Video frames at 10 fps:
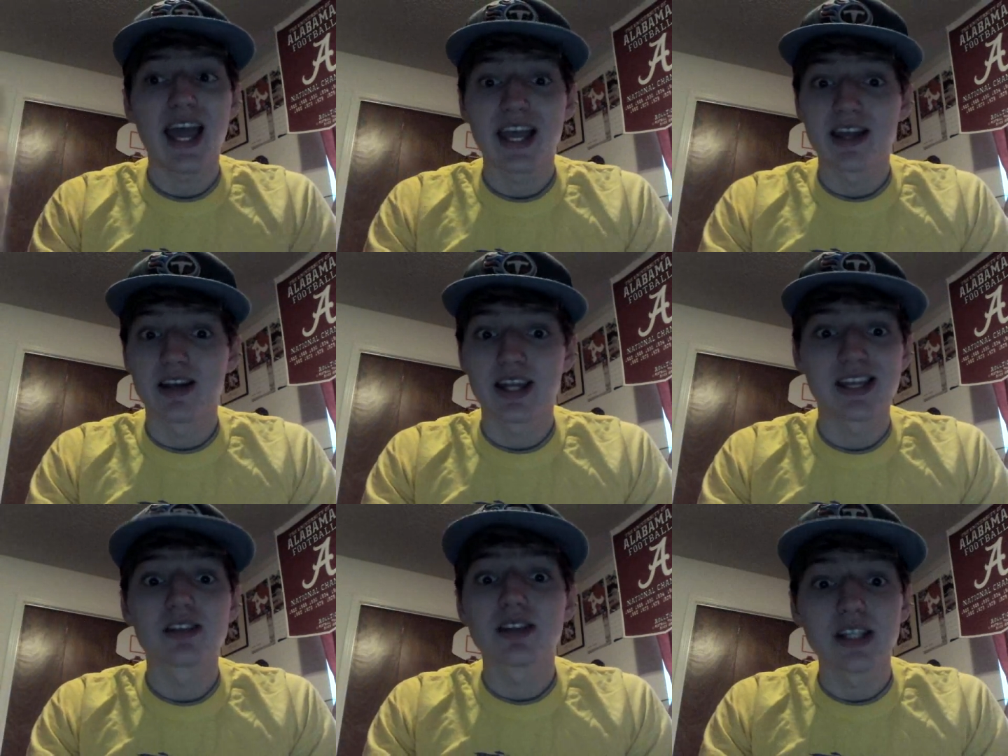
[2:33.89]
And
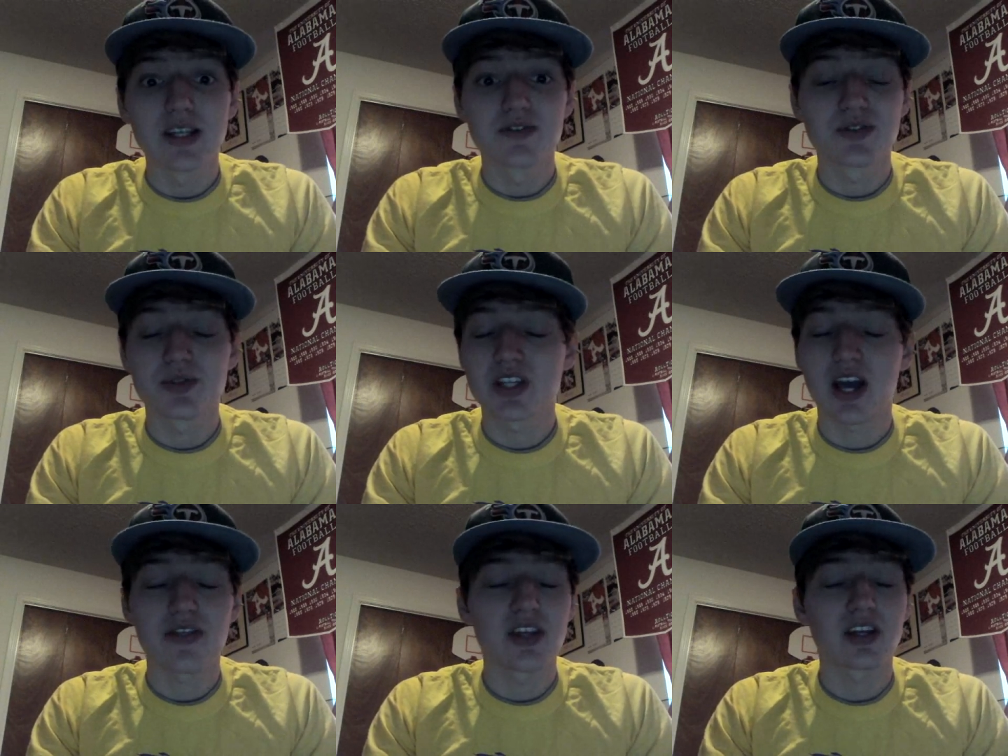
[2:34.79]
he leaves, which
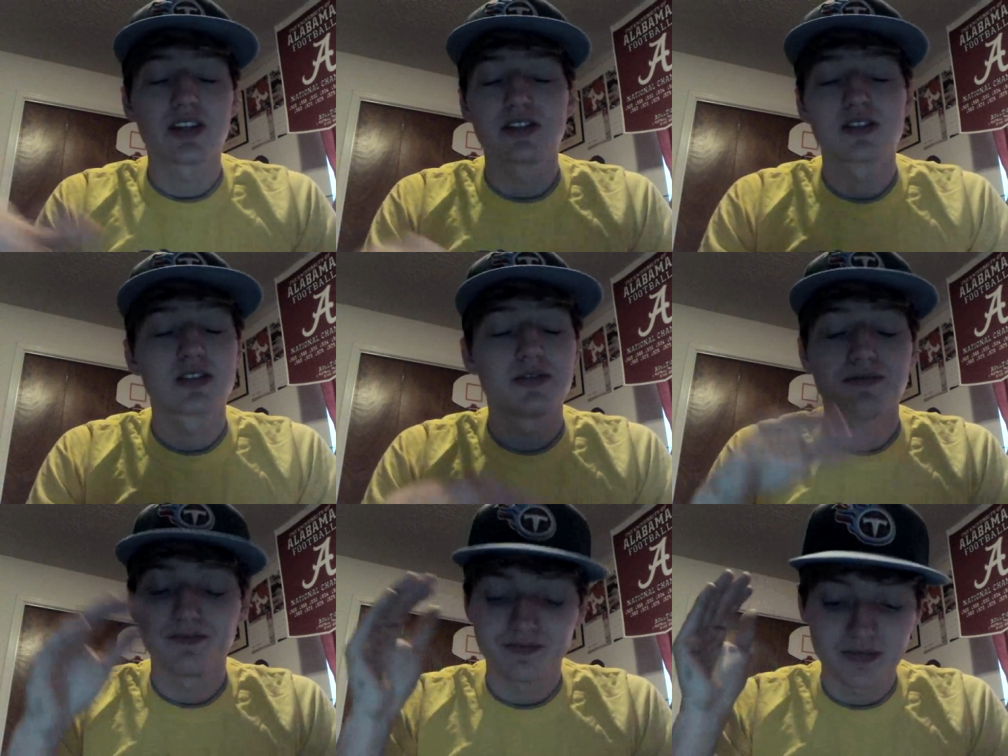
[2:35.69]
I think is
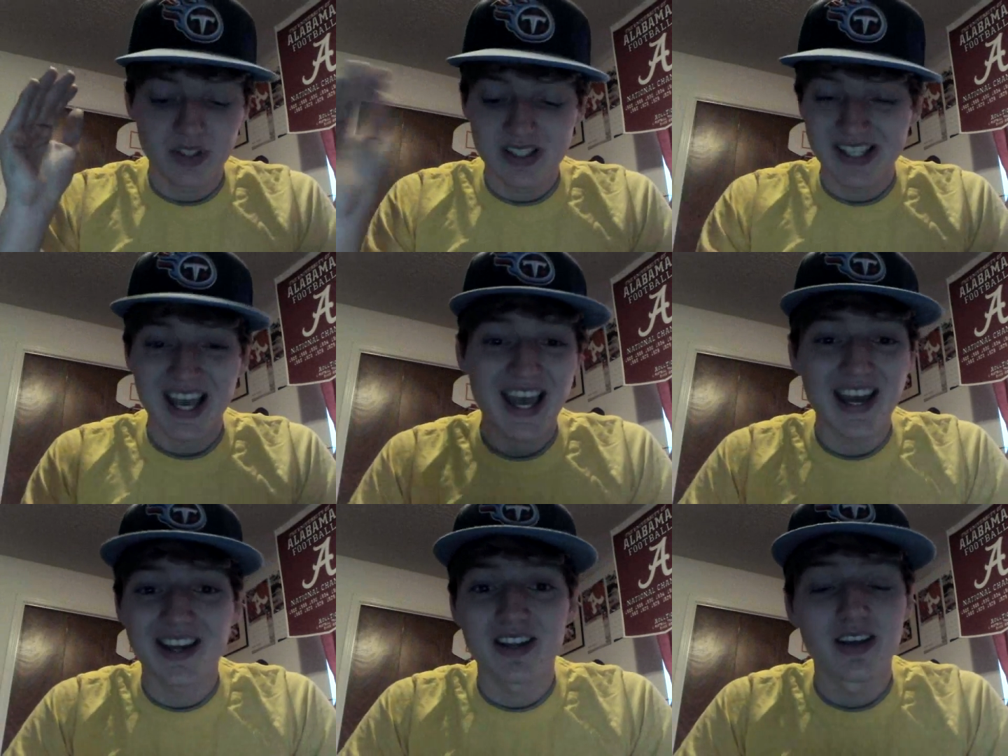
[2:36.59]

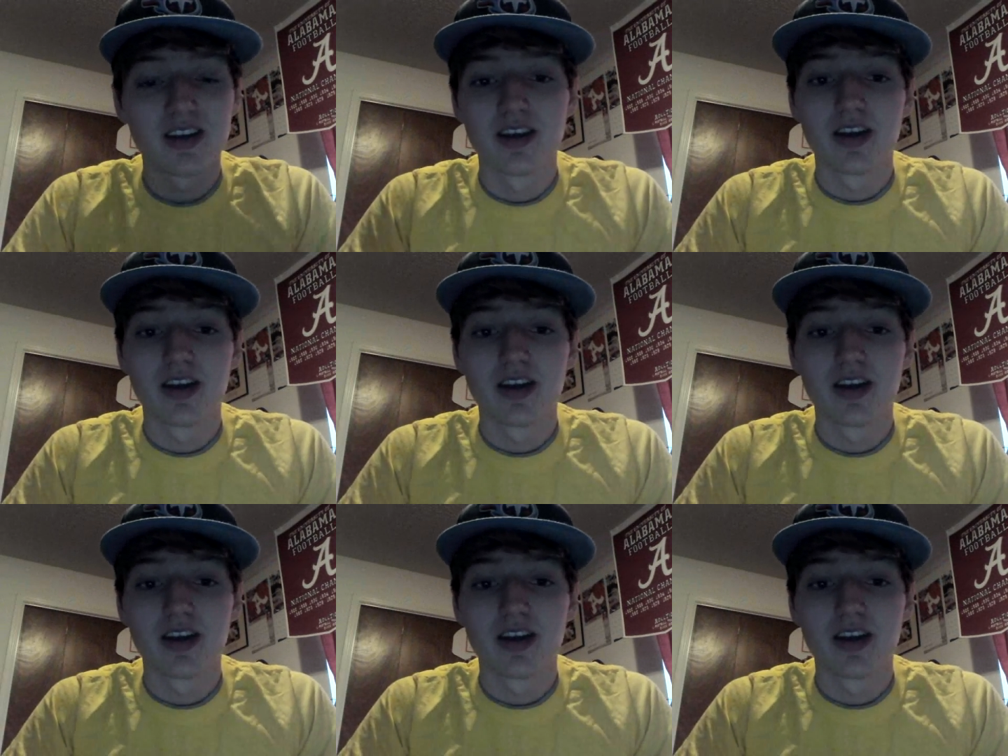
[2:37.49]
sad.